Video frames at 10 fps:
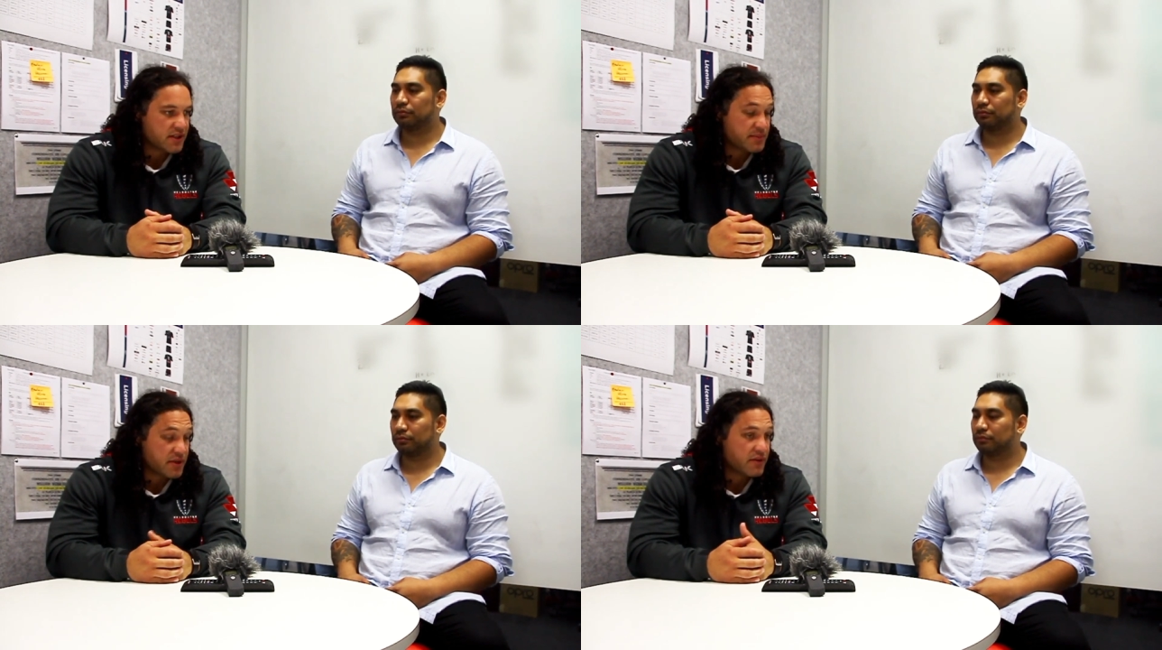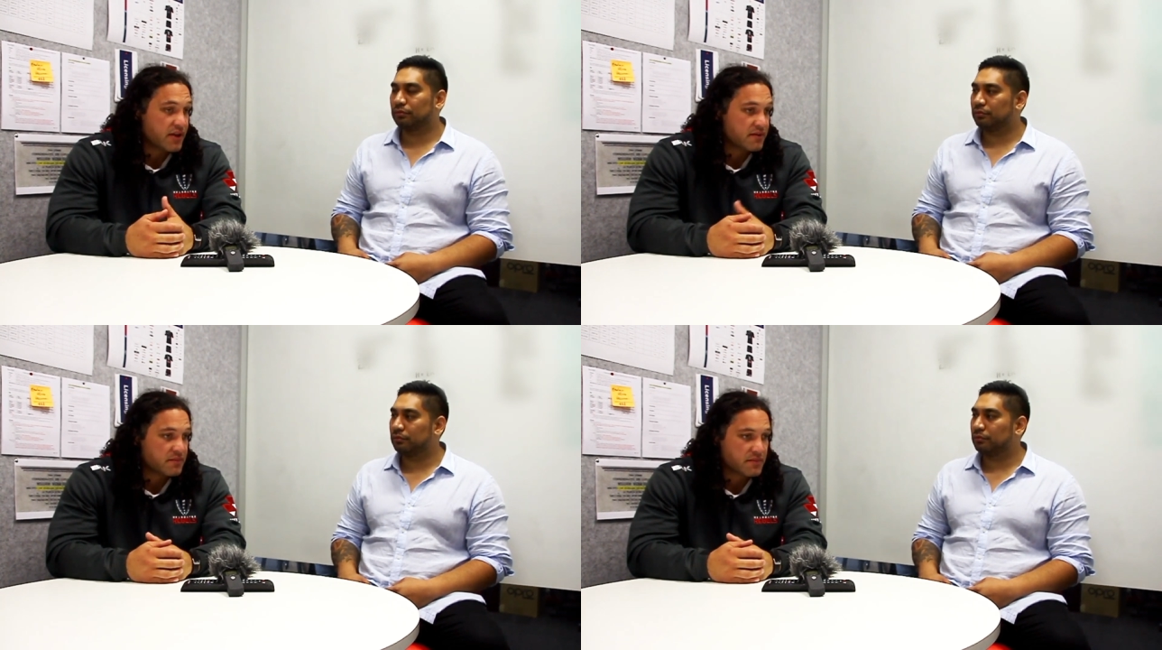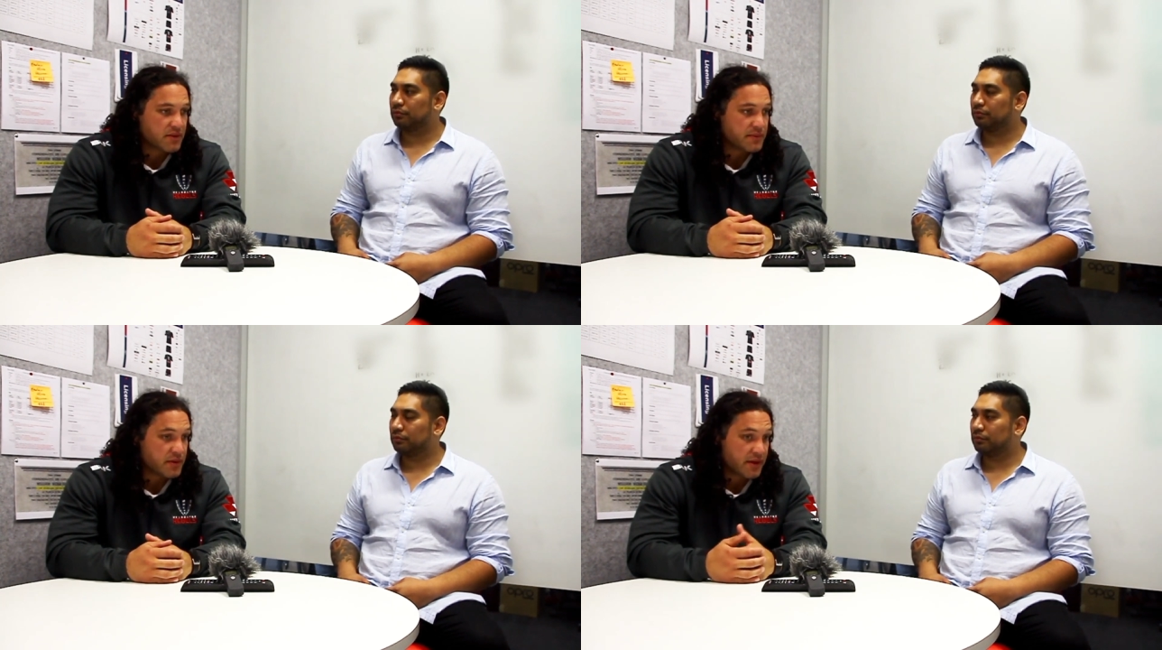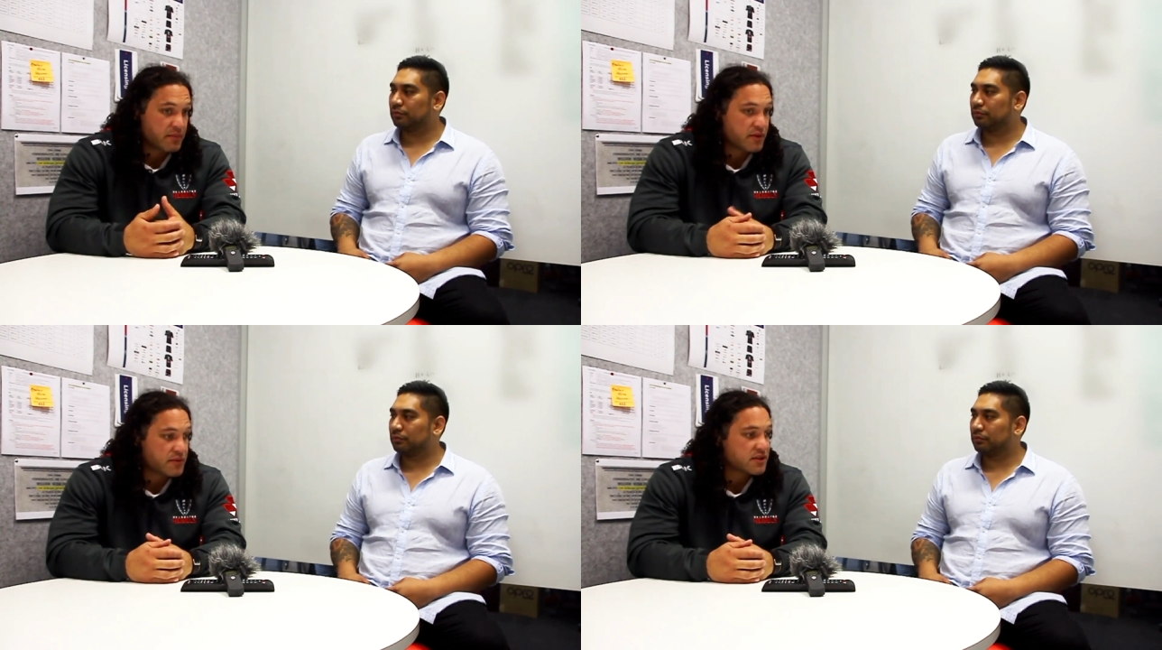Speaker 1: and he's been around he's been
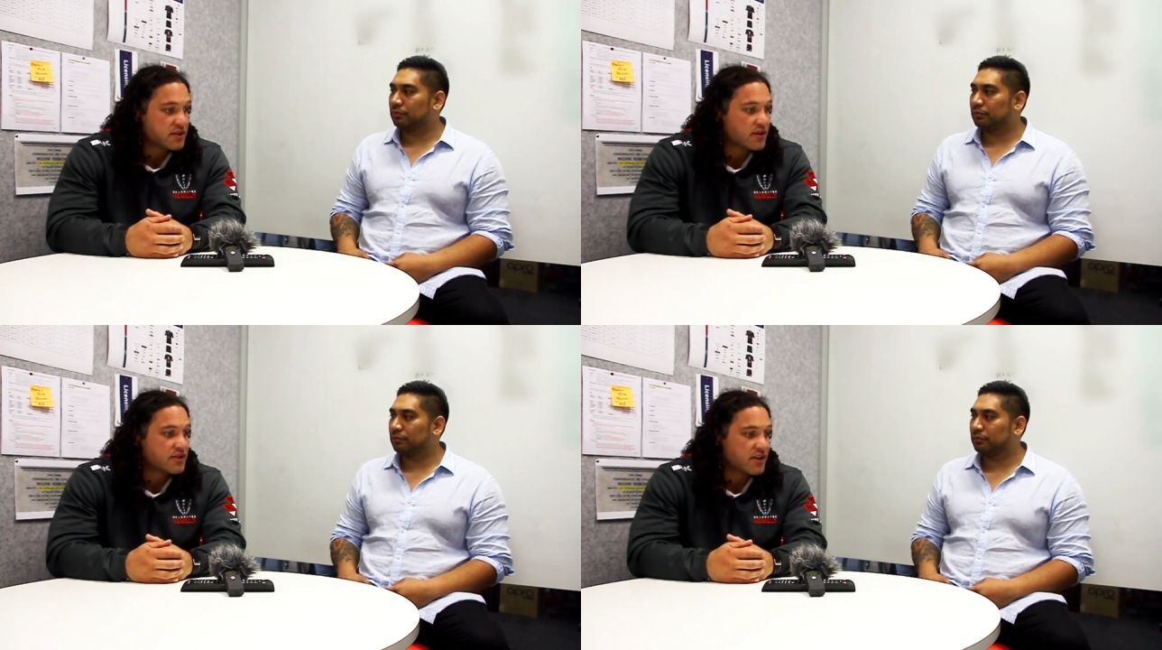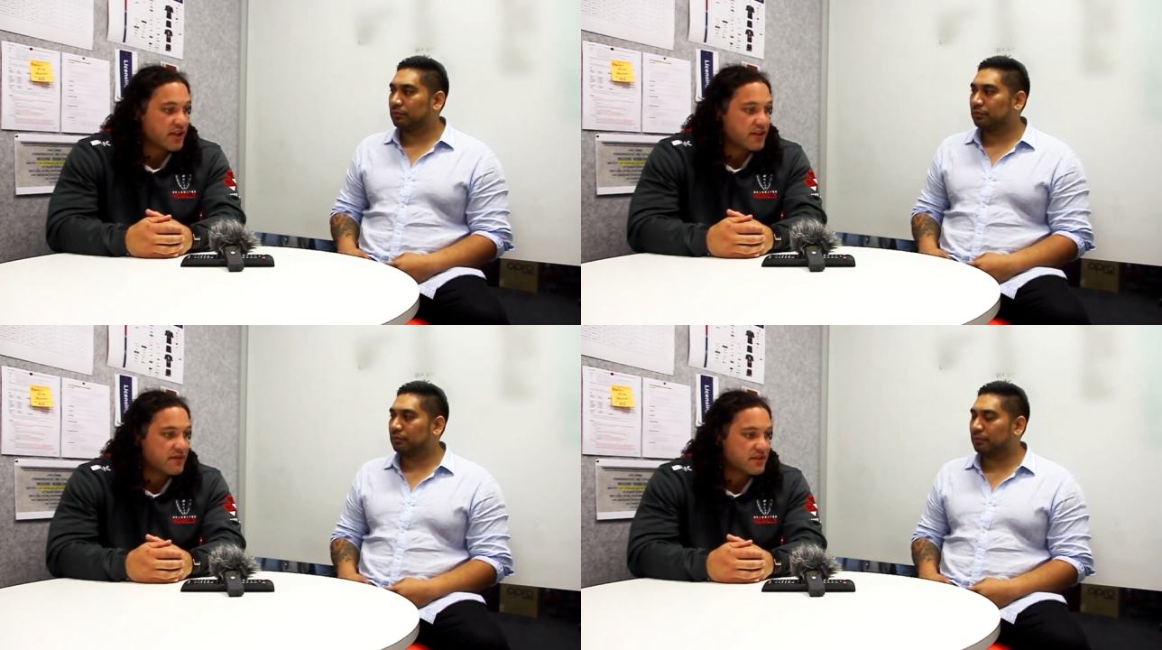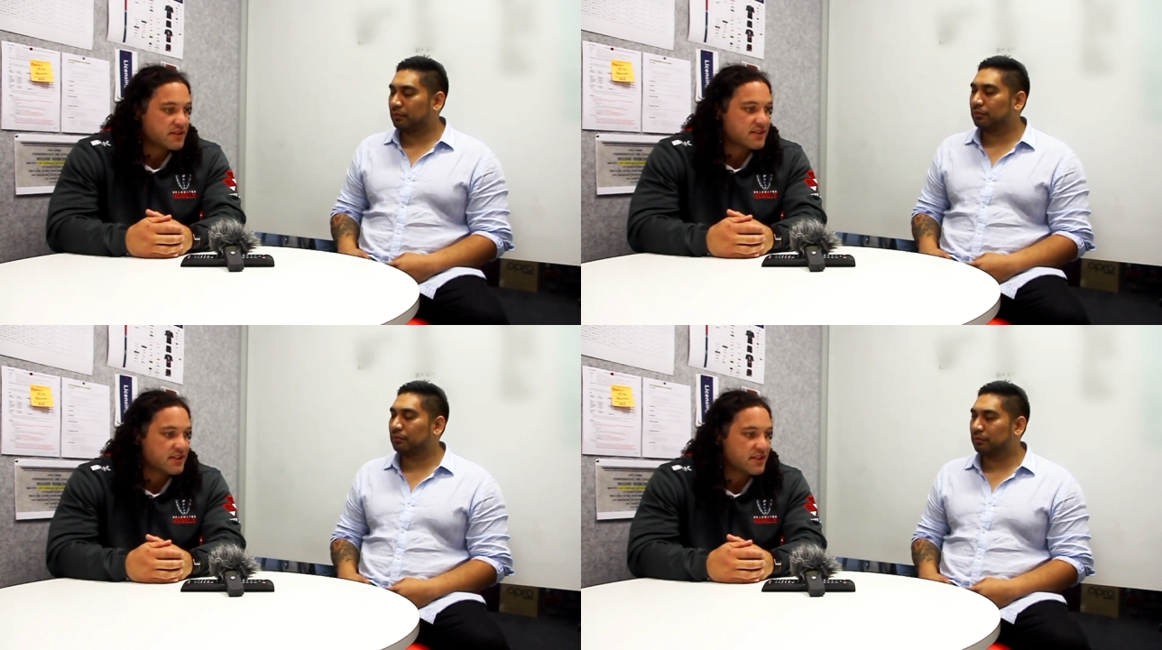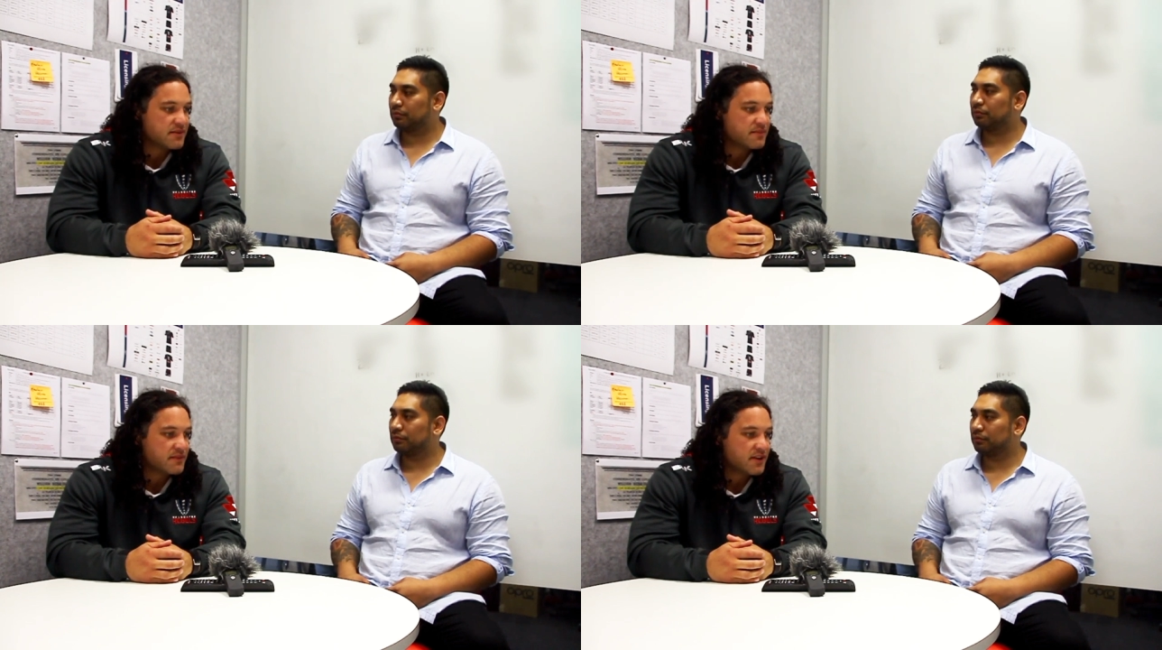at the Rebels as long as I have, and to see
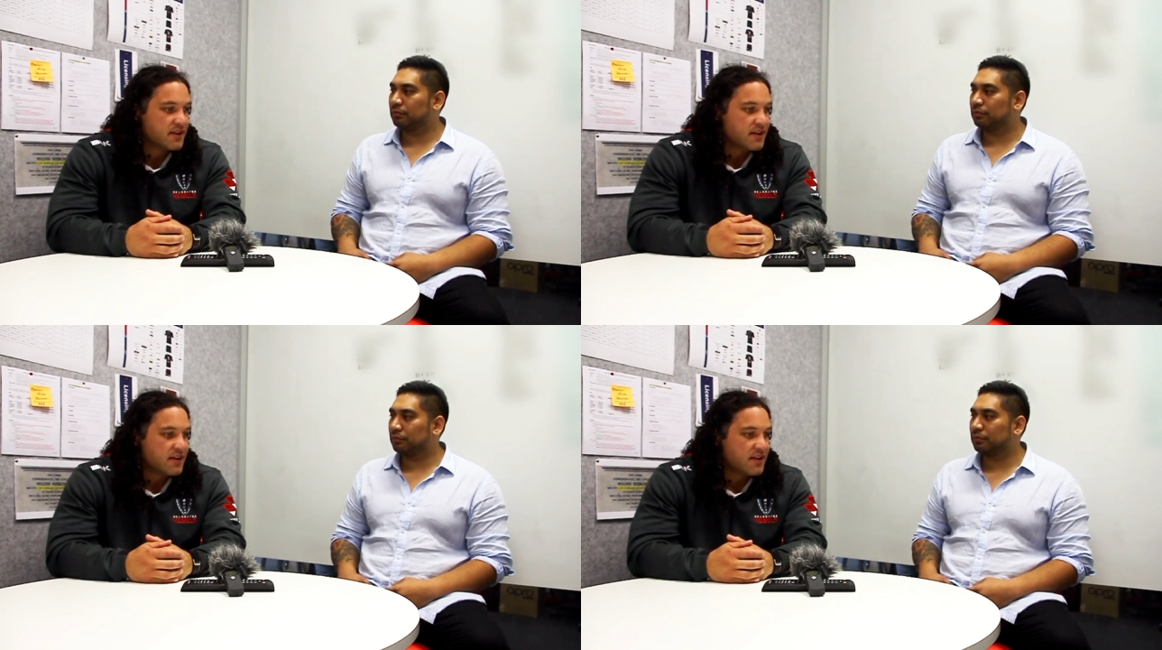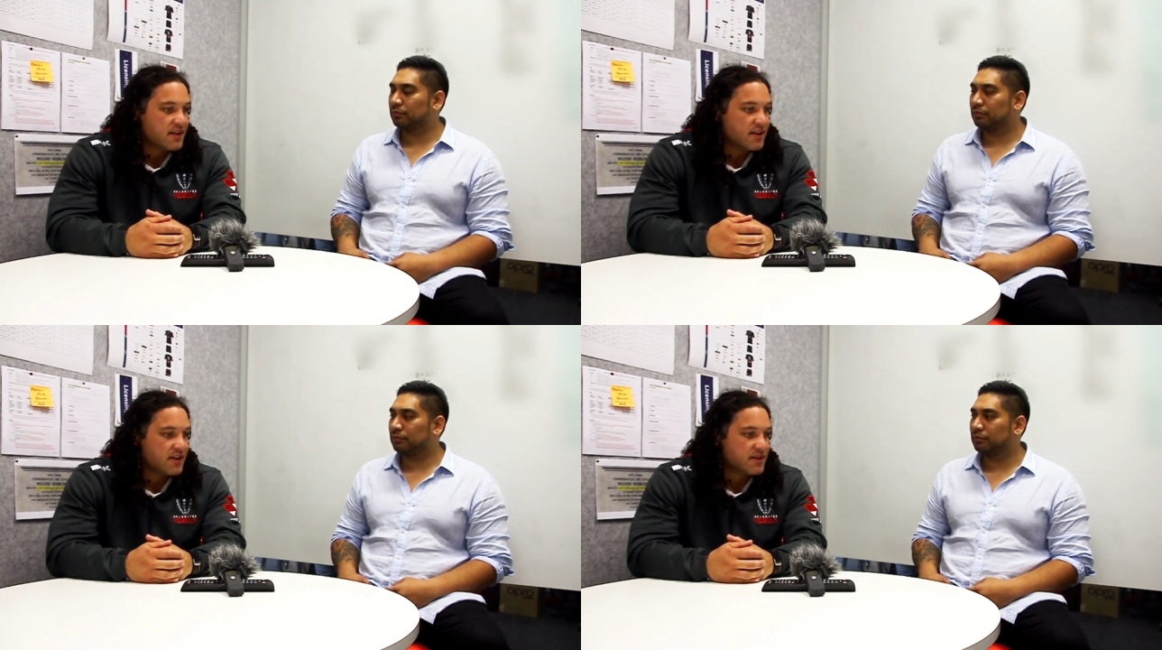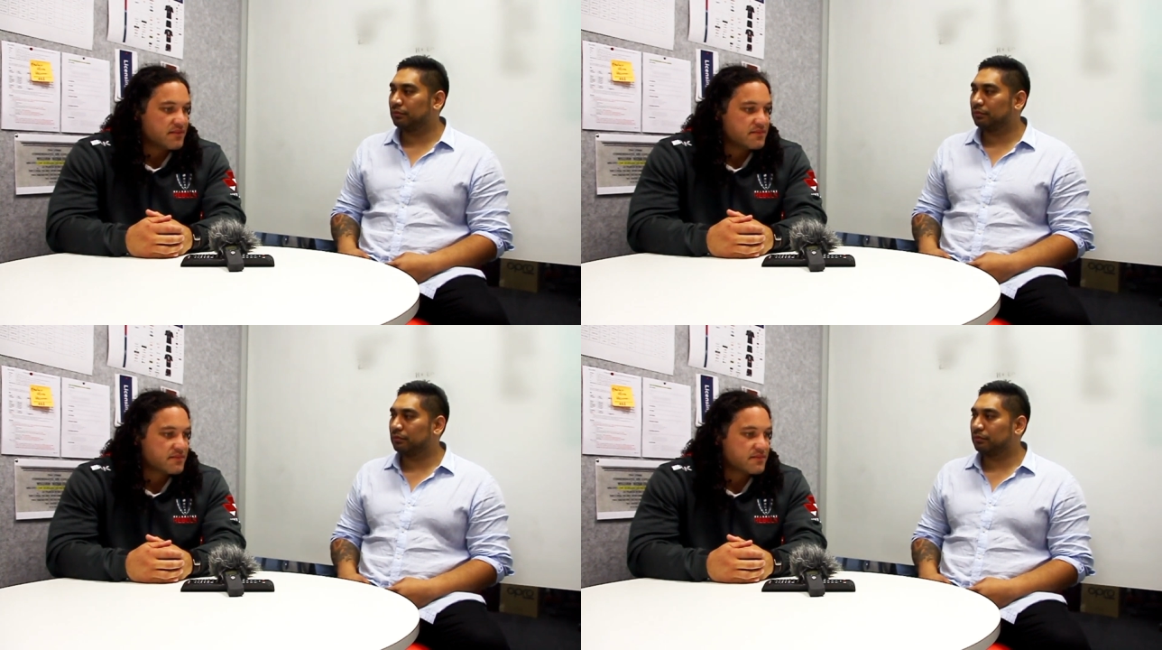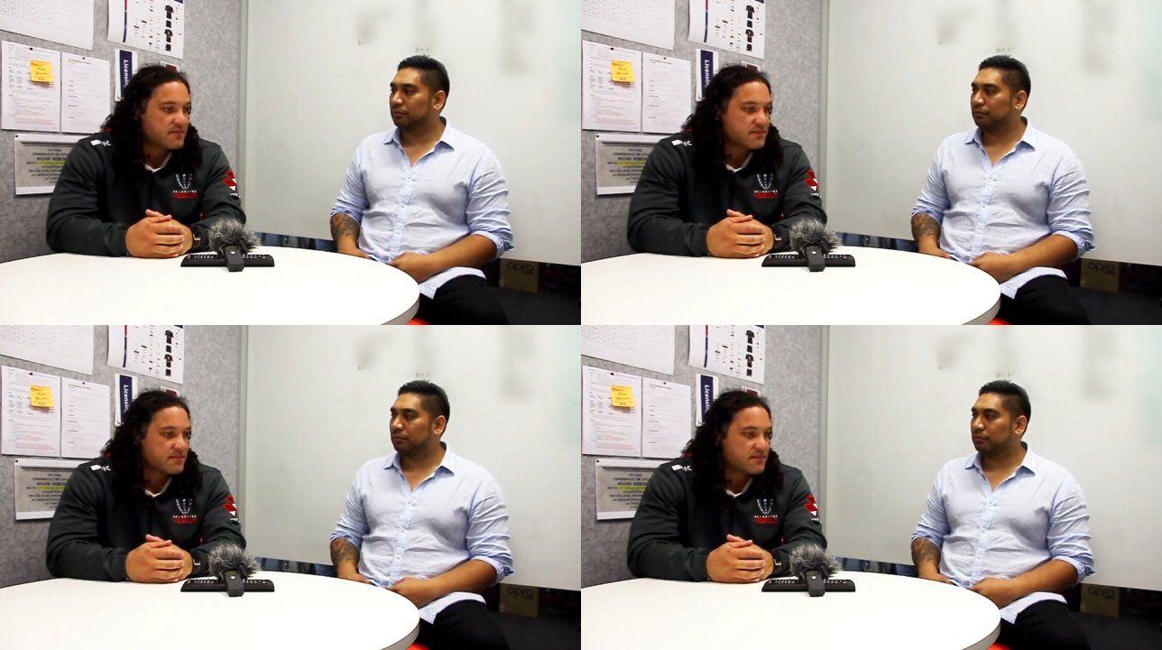him, um,